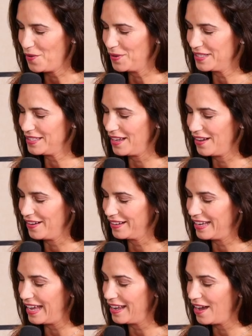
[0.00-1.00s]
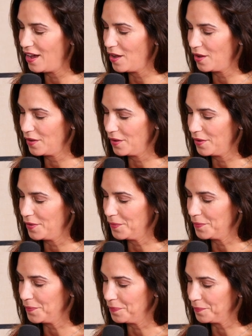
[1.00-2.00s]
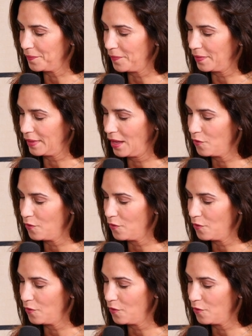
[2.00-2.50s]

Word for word: with a uh, Ghana um,